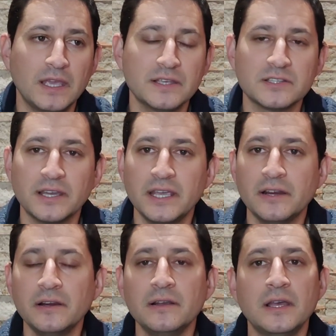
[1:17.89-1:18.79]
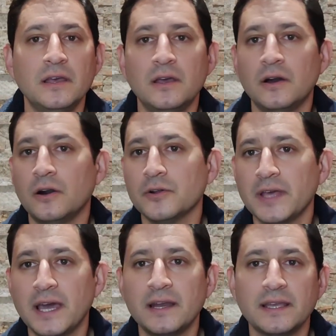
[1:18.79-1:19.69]
ASIair. All
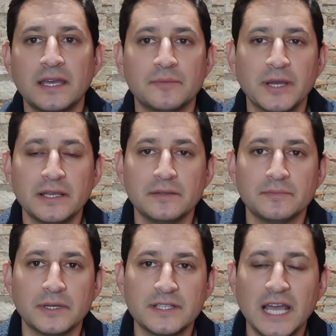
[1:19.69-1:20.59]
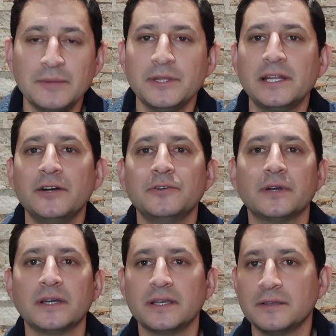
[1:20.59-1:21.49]
that, I get my tablet out,
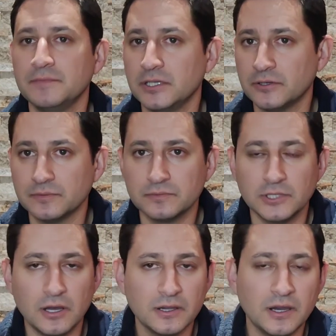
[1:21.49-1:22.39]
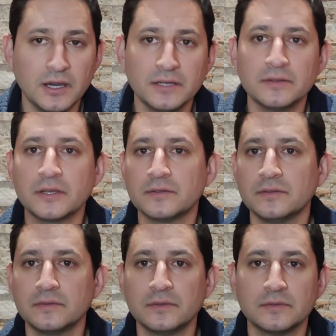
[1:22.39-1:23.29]
I log on, I
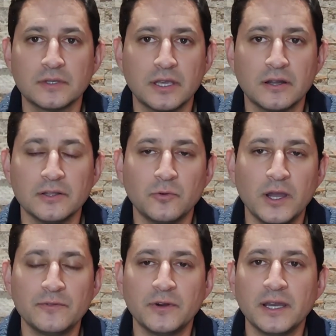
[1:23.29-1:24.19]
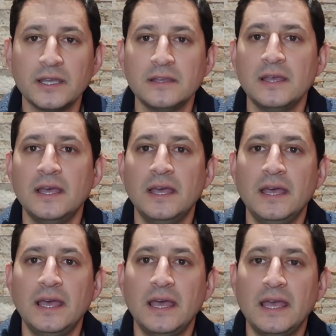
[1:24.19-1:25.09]
get on the Wi-Fi,
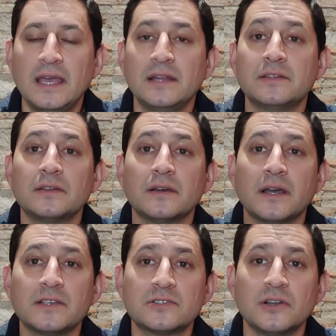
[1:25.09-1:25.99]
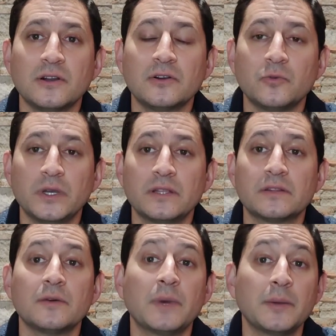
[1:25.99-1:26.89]
and I start
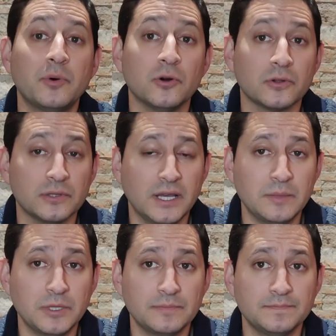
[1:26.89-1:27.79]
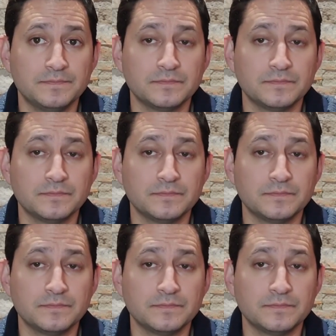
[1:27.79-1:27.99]
with my polar alignment.